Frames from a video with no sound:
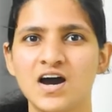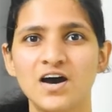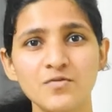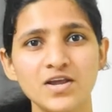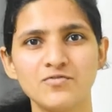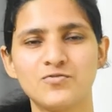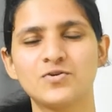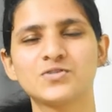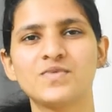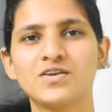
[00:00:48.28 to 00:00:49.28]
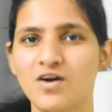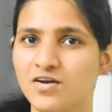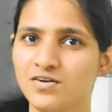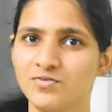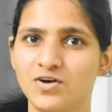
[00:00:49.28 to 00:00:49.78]
a reinforcement or
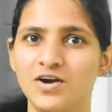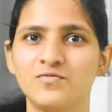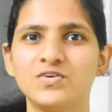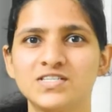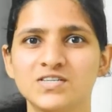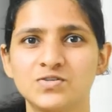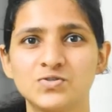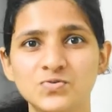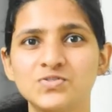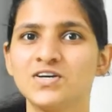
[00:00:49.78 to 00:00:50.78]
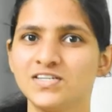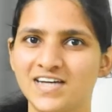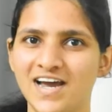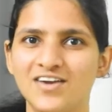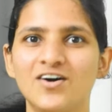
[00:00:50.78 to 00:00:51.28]
a reward which suits your
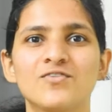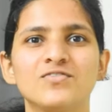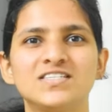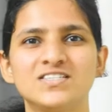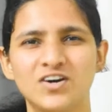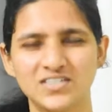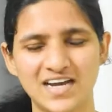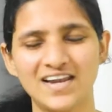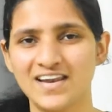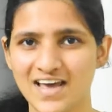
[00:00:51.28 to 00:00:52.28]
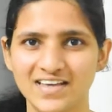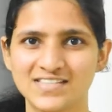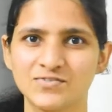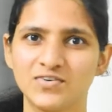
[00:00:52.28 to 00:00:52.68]
child or which your child likes.